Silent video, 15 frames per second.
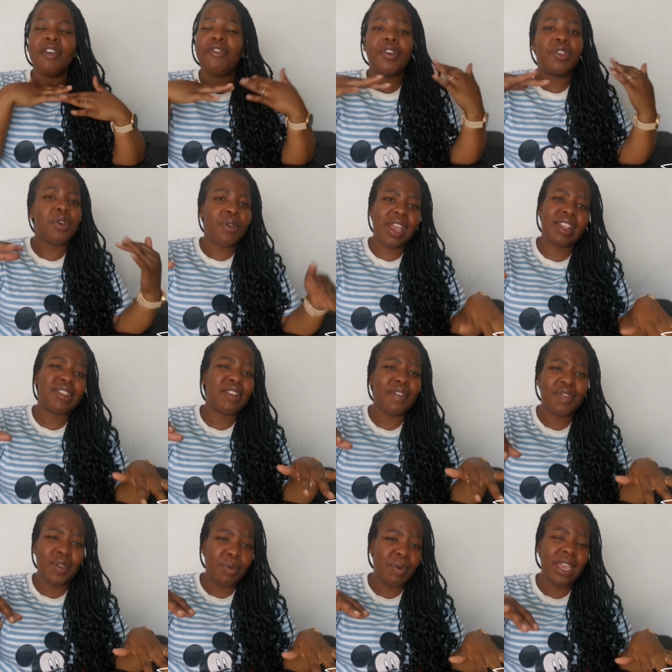for the rest
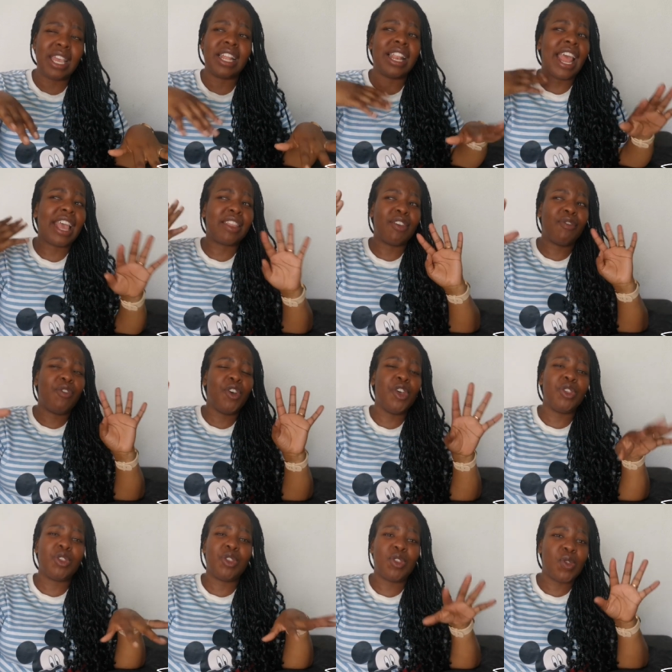of the week like the
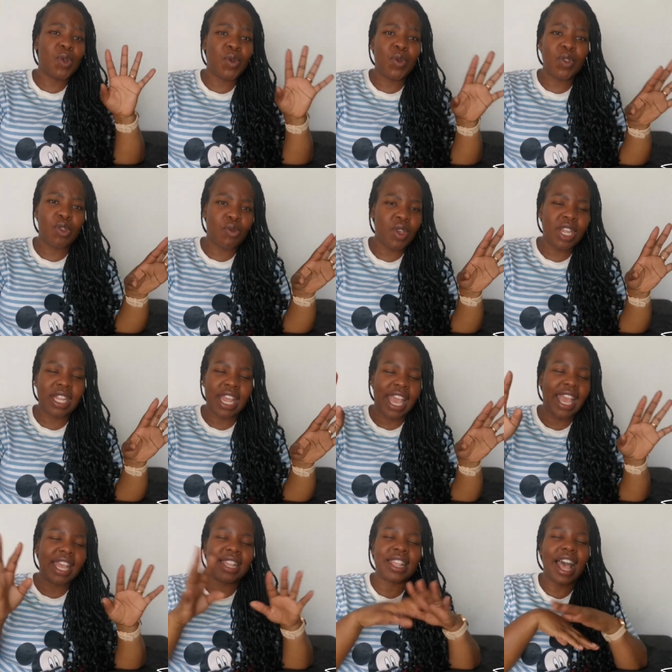first two three
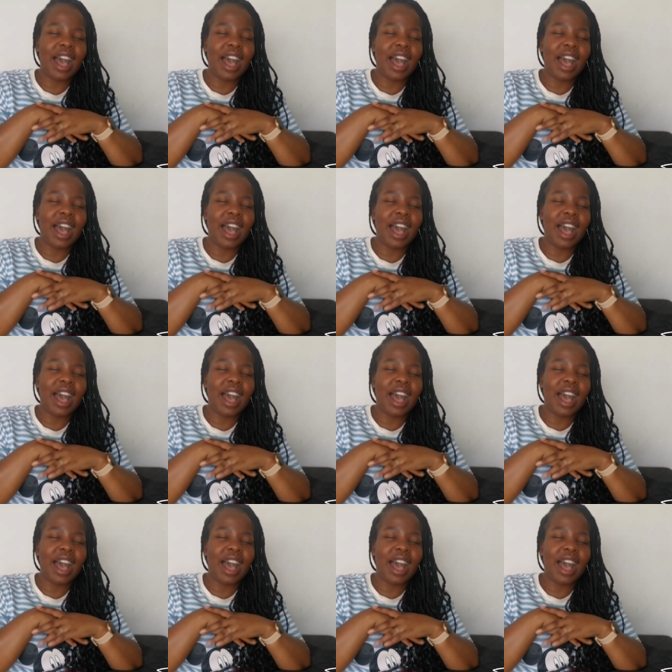days